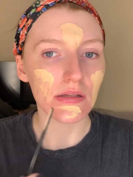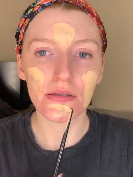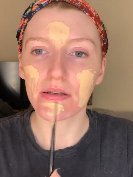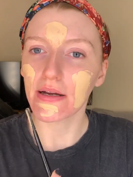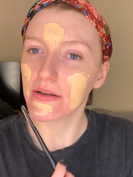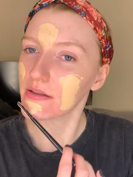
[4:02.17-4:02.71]

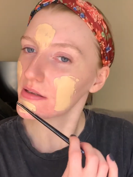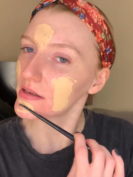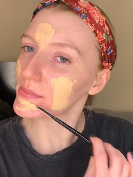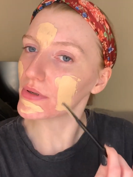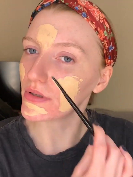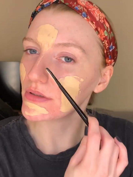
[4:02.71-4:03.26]
I don't think I
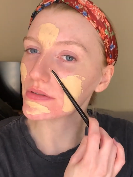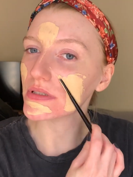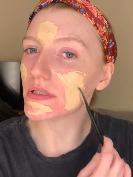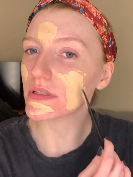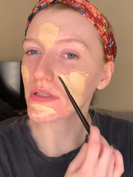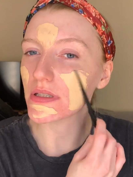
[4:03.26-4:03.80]
put on
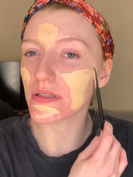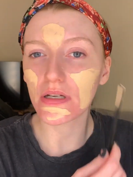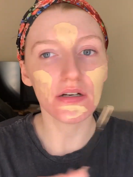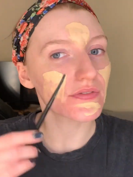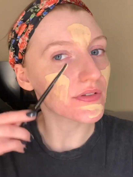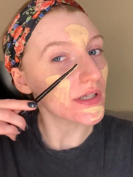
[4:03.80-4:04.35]
nearly
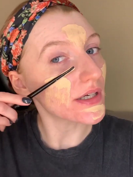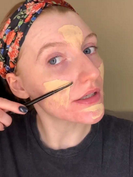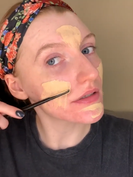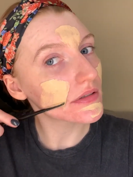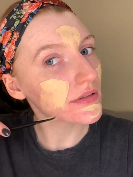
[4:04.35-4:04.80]
enough here.